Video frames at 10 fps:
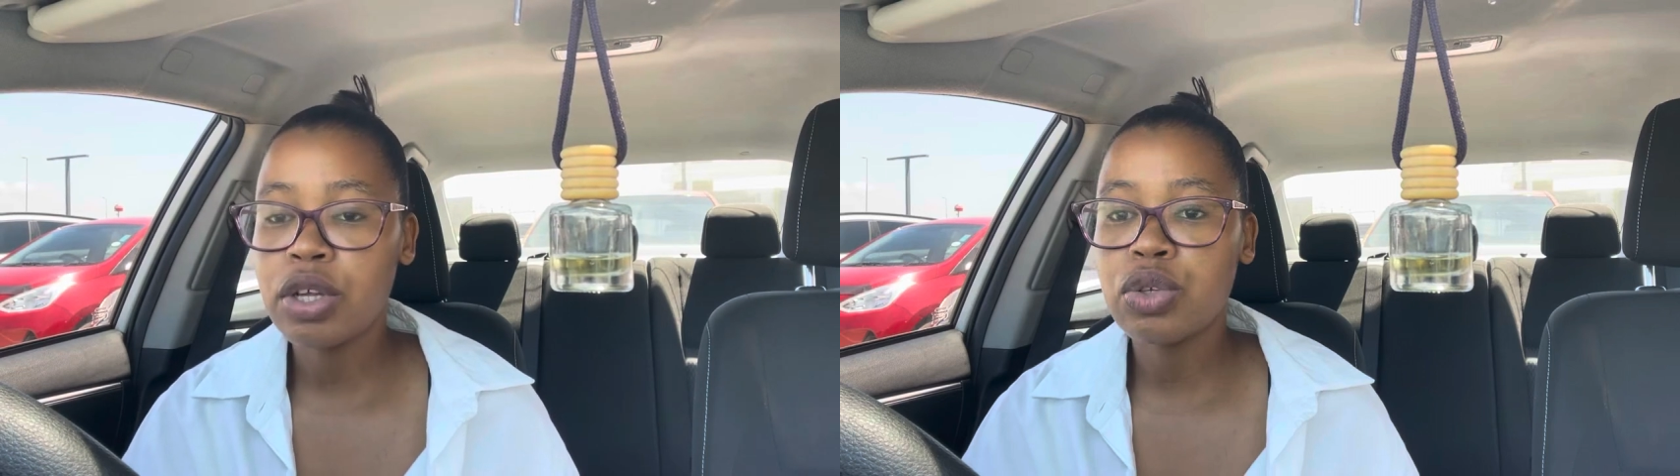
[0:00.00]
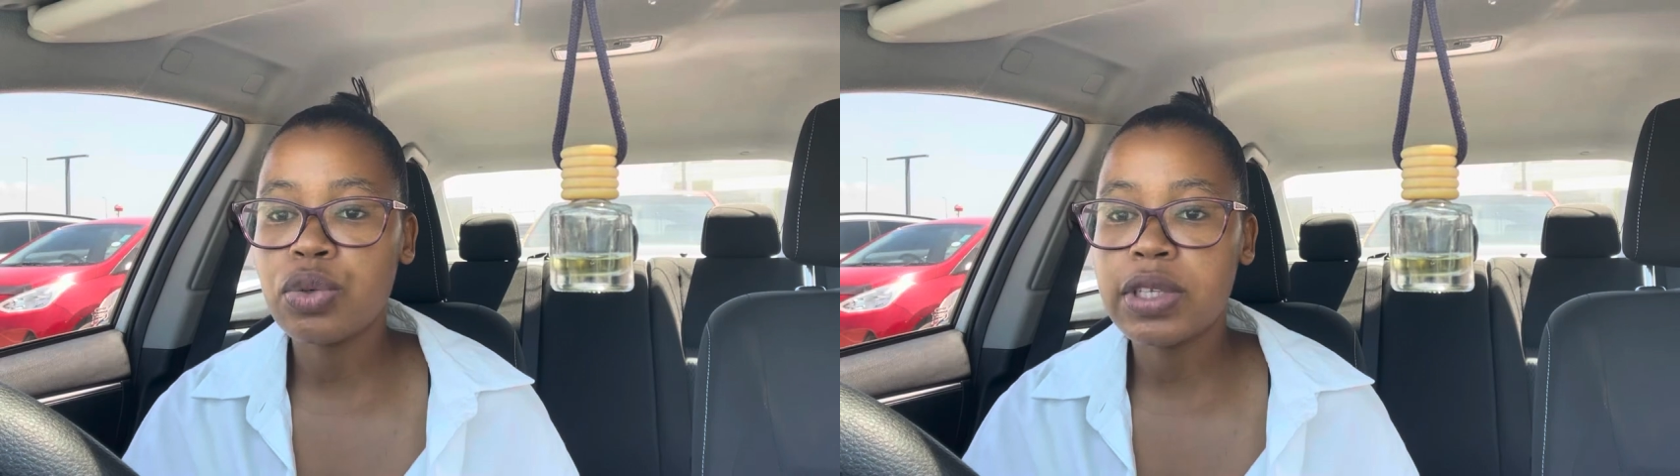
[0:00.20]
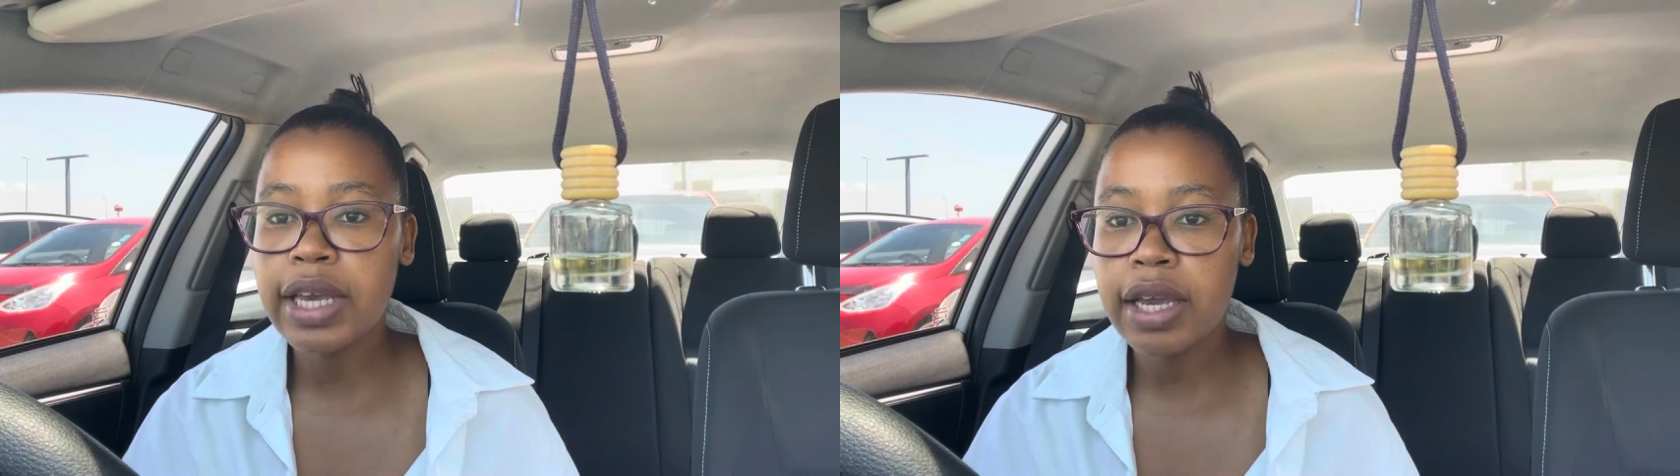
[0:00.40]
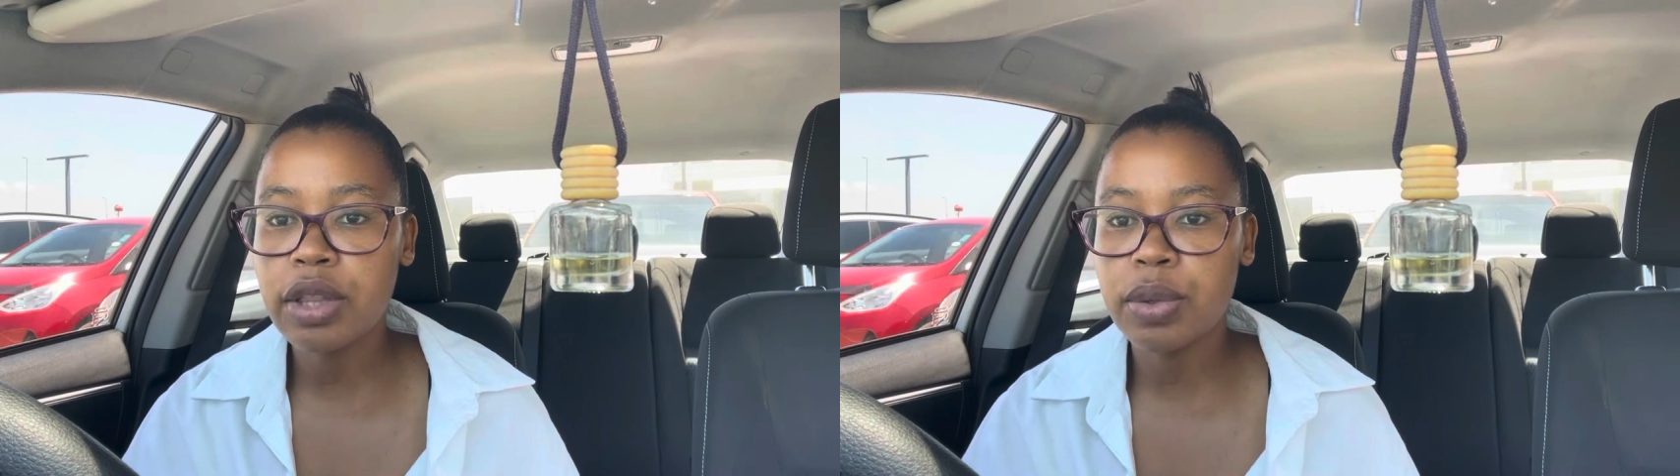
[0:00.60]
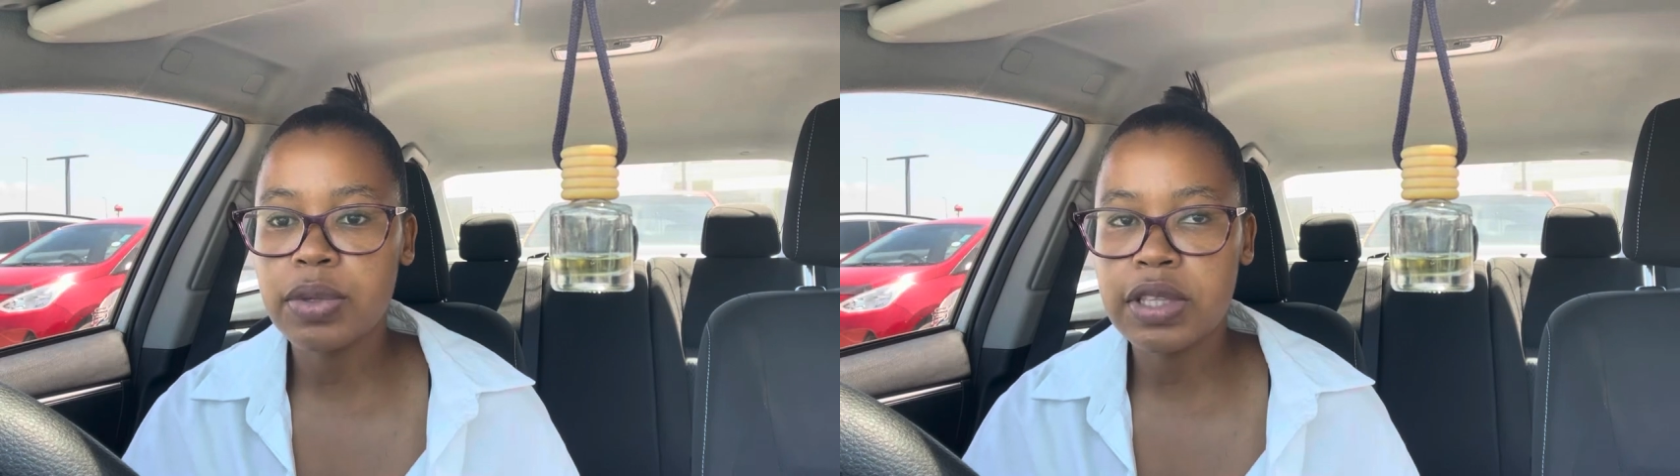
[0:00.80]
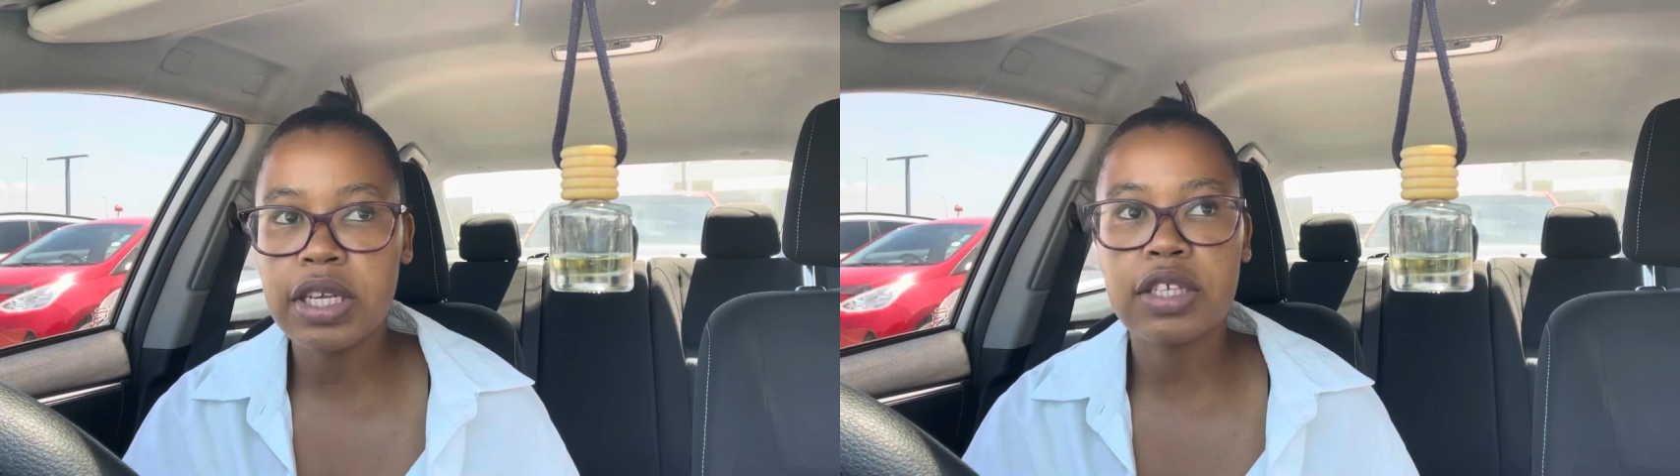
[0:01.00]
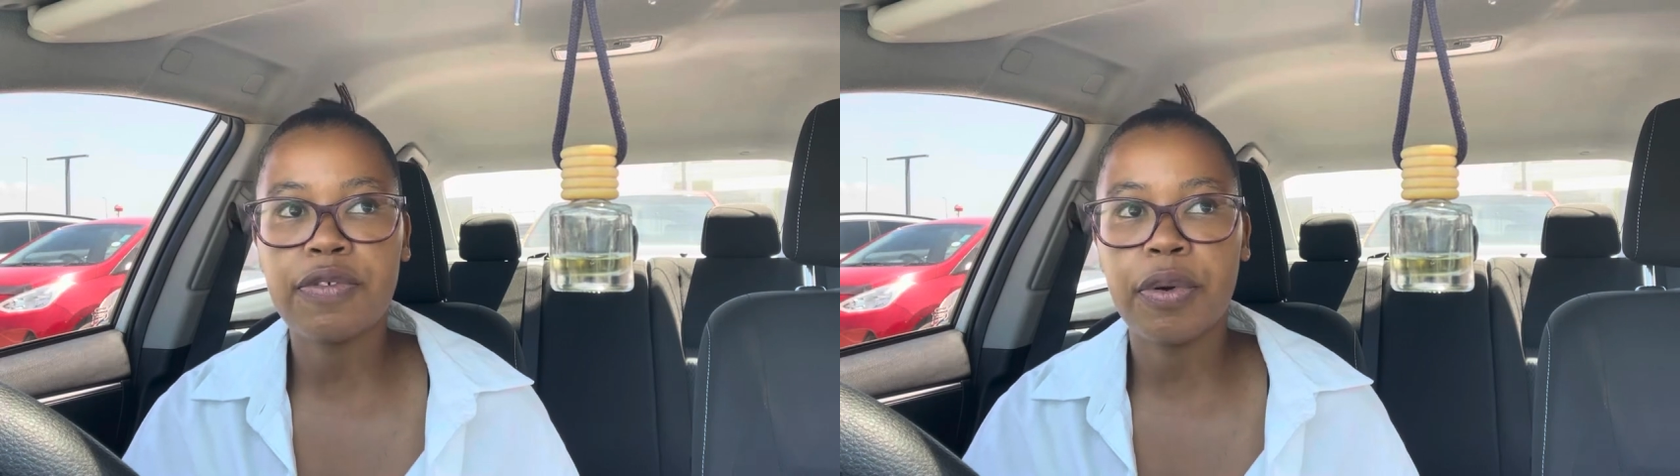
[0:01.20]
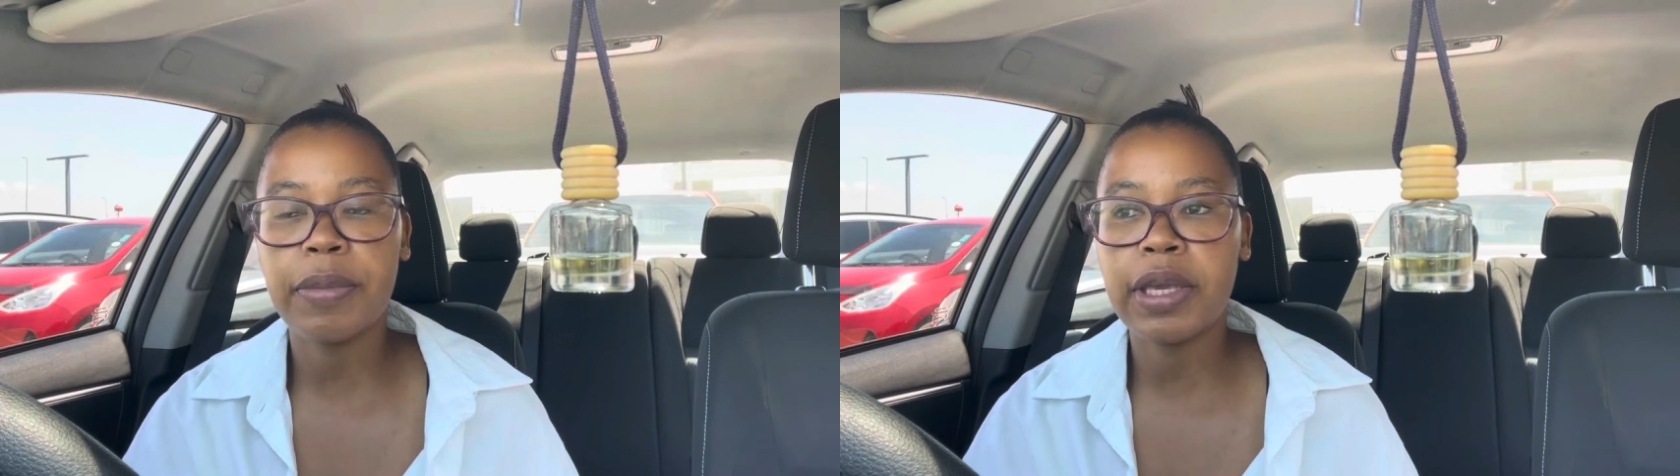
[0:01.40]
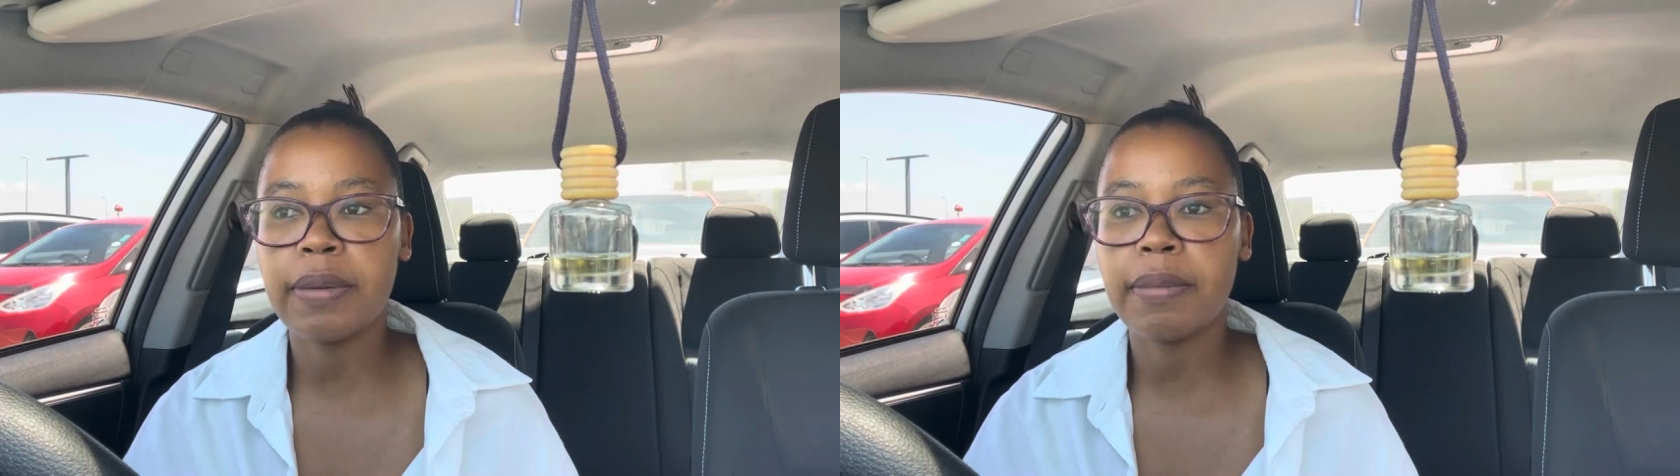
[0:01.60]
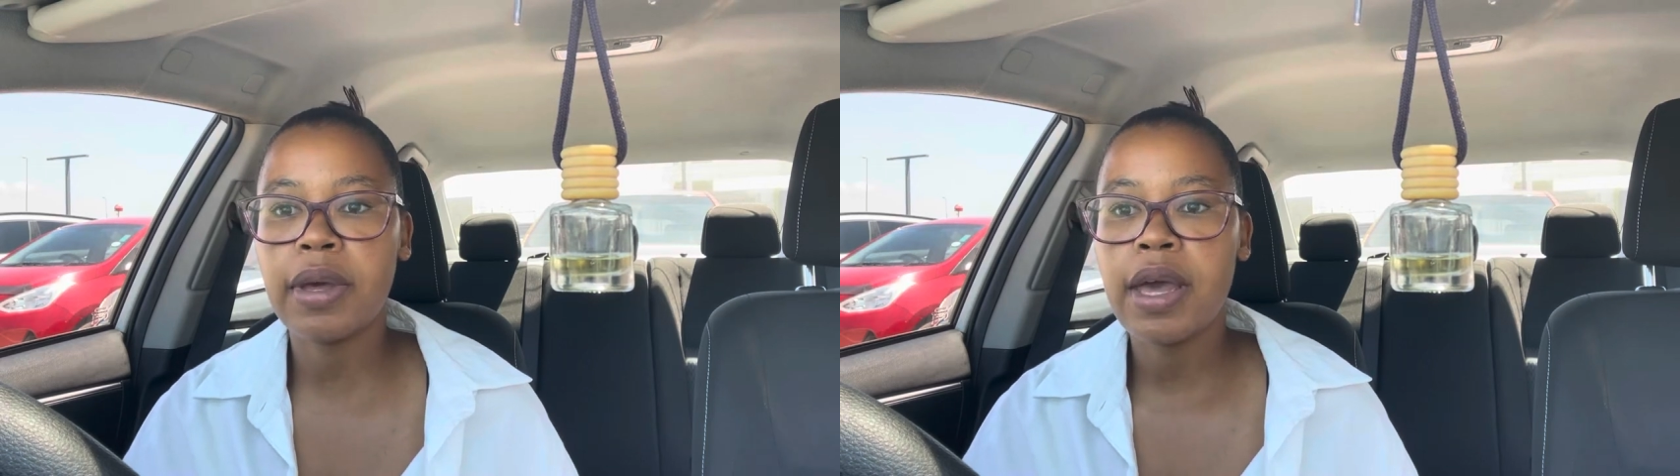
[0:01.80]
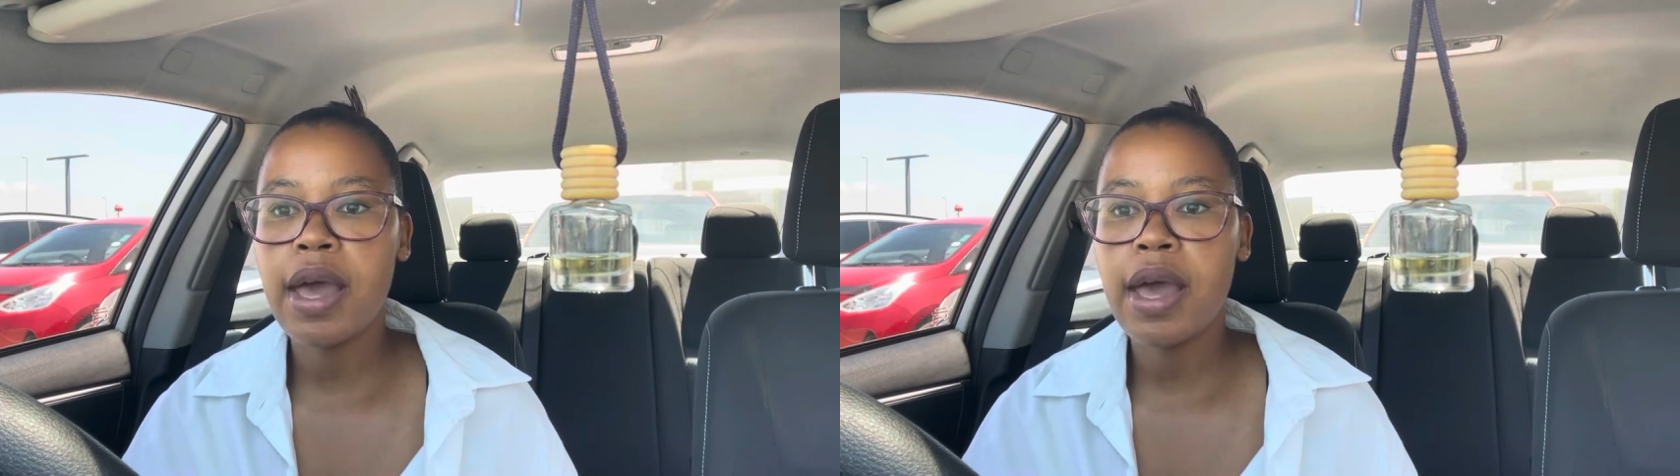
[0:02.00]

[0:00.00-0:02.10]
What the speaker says: to take those things from him,